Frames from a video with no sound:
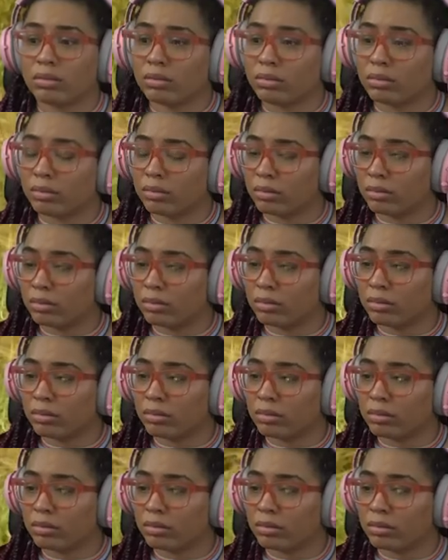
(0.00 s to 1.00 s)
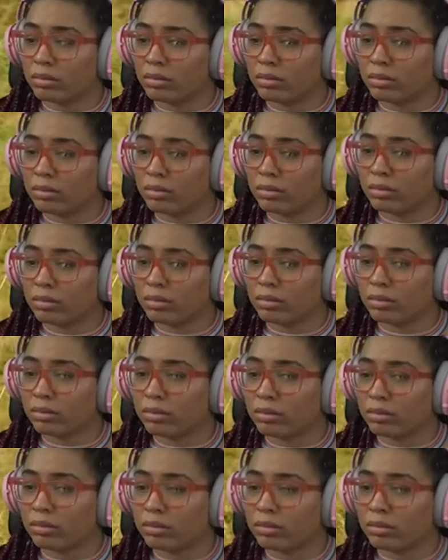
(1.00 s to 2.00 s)

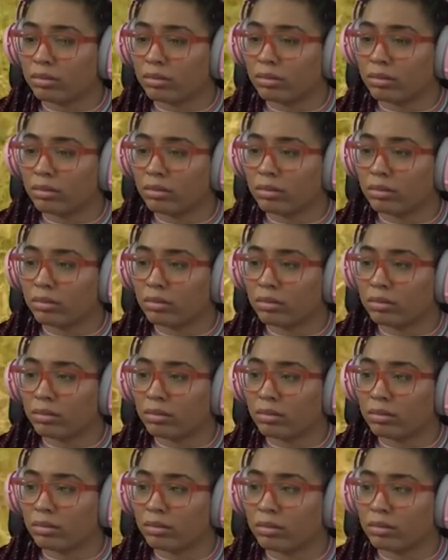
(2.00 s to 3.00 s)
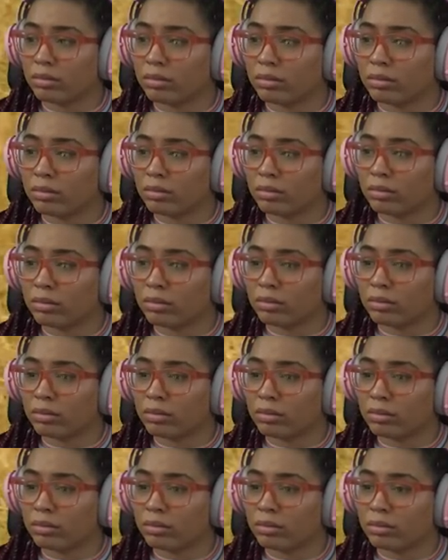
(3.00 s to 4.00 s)

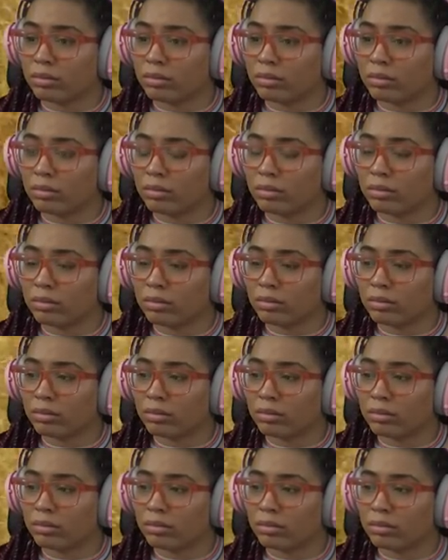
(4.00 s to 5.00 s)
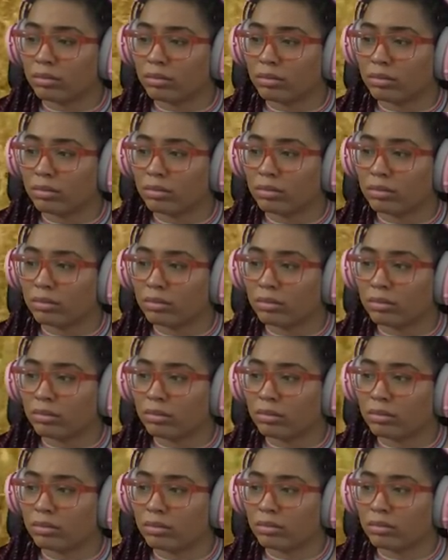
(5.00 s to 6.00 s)

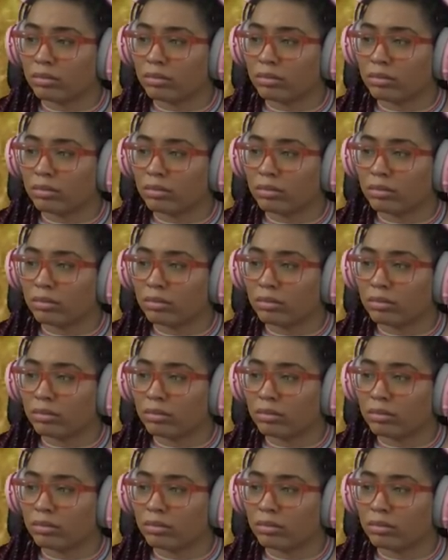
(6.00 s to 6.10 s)
This person isn't speaking.